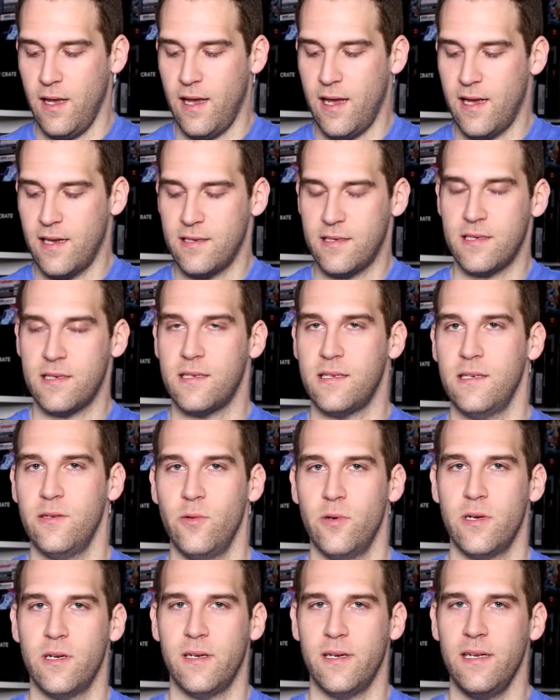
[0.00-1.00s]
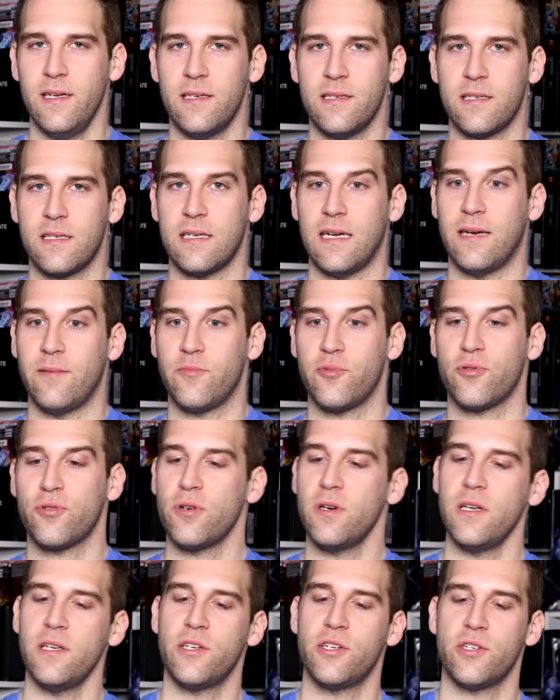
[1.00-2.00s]
and see what it is. I'm
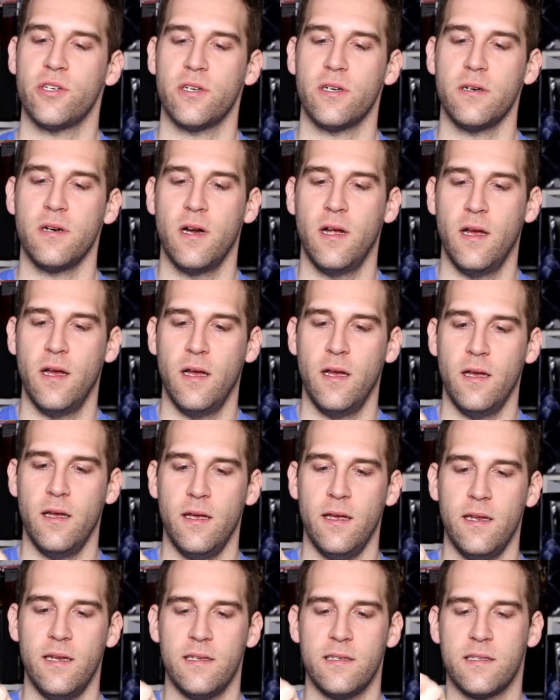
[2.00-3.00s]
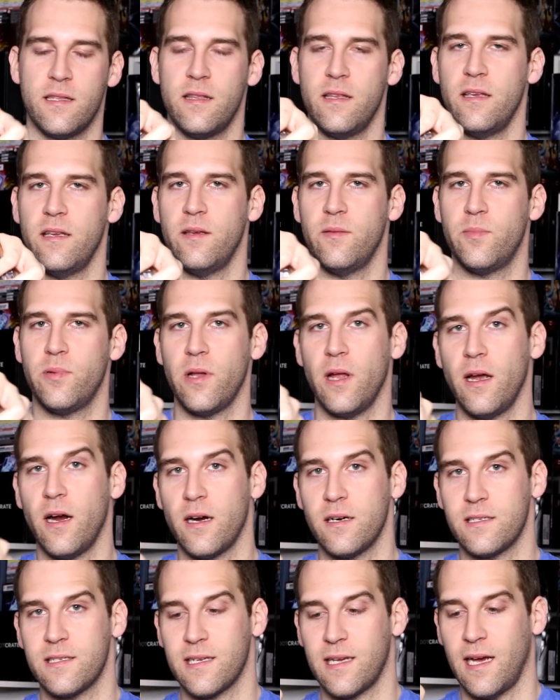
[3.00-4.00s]
pretty sure it is the
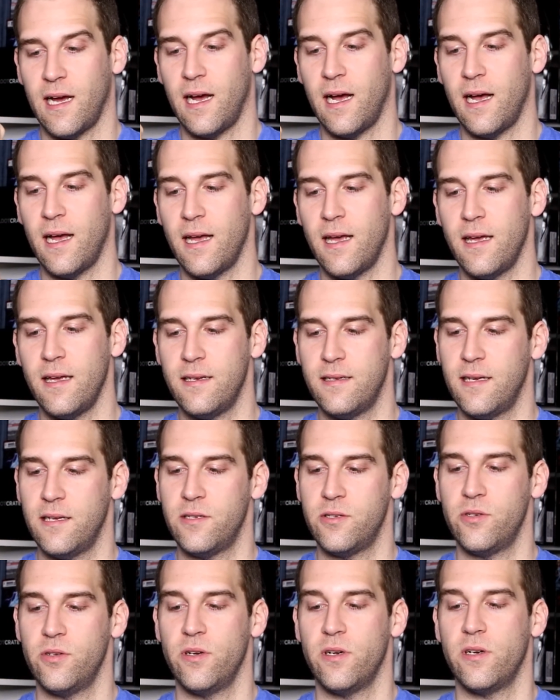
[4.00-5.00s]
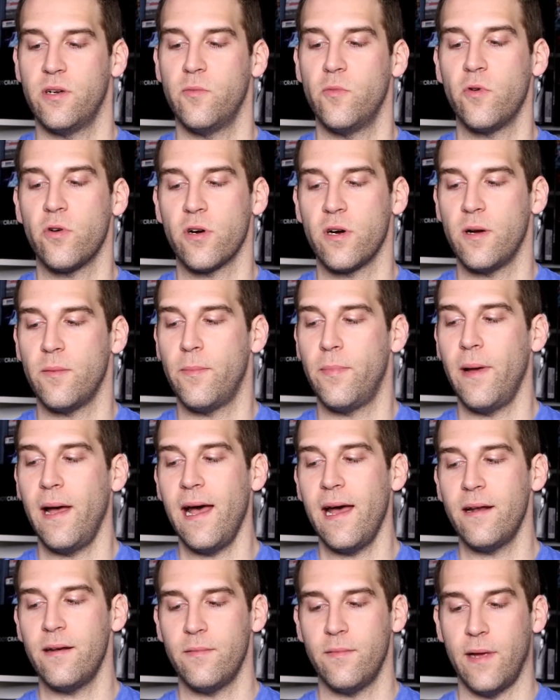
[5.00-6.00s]
PlayArts Kai Tetsuya Nomura
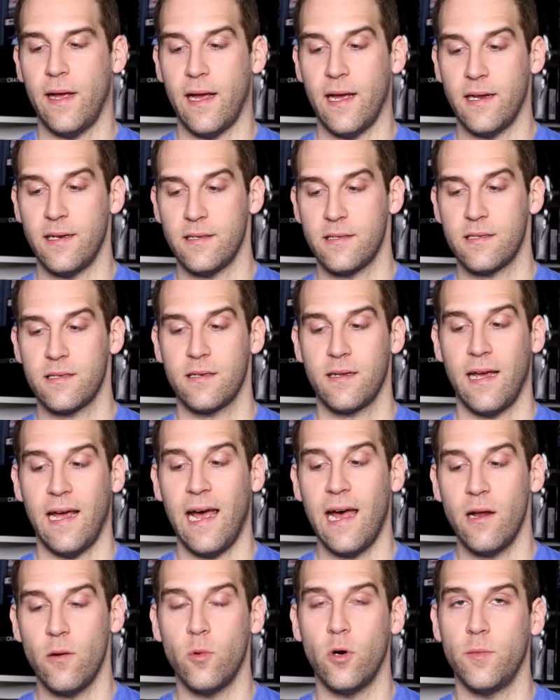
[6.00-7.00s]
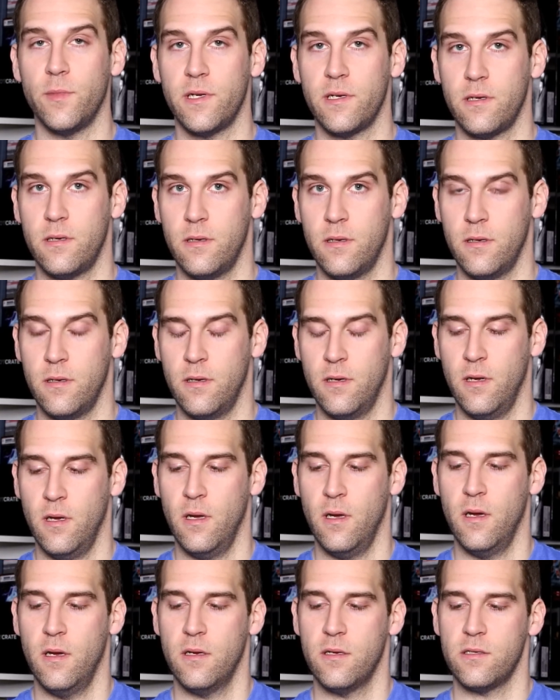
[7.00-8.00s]
Batman's Catwoman.
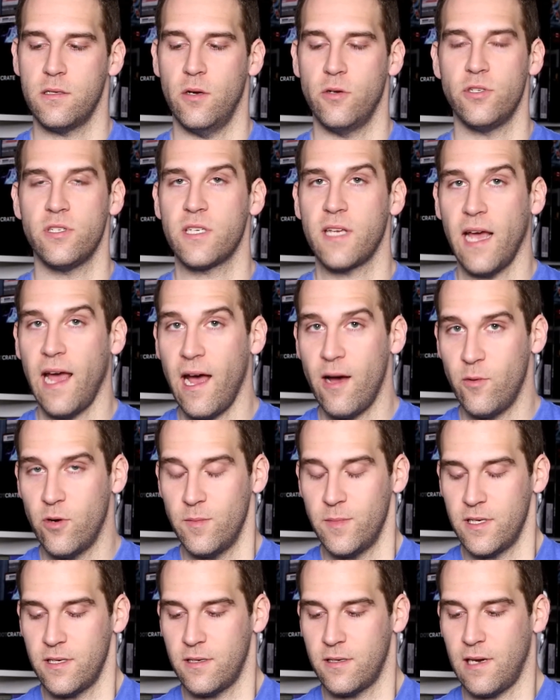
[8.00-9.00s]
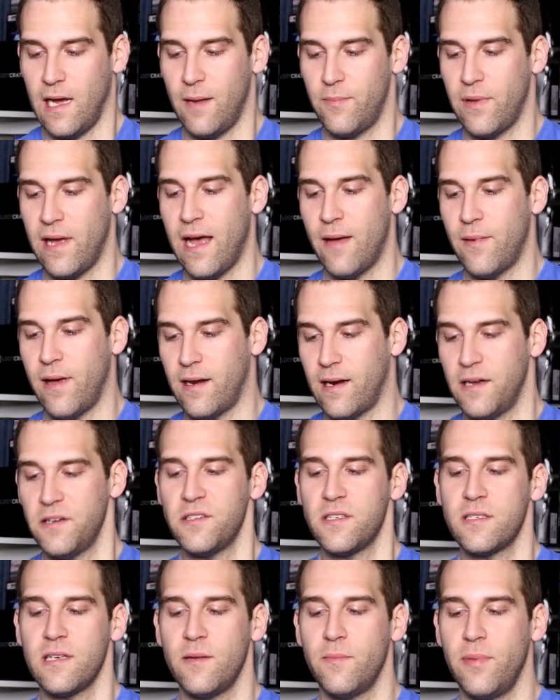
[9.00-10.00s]
So just Catwoman, not Batman. I
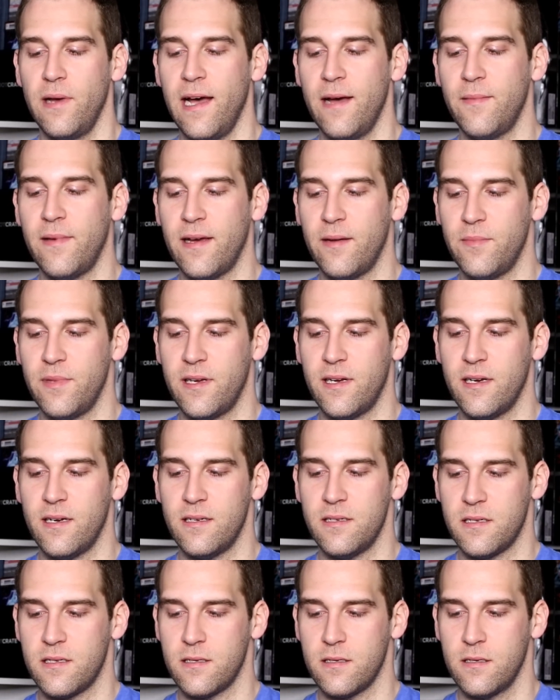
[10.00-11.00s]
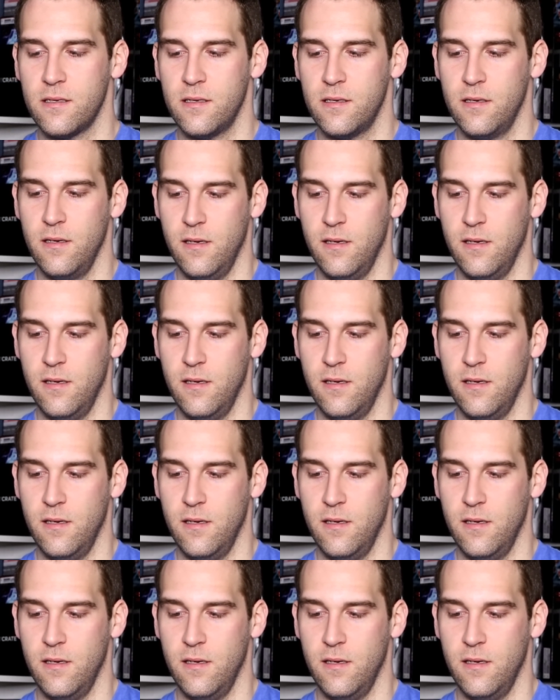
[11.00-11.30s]
just said Batman because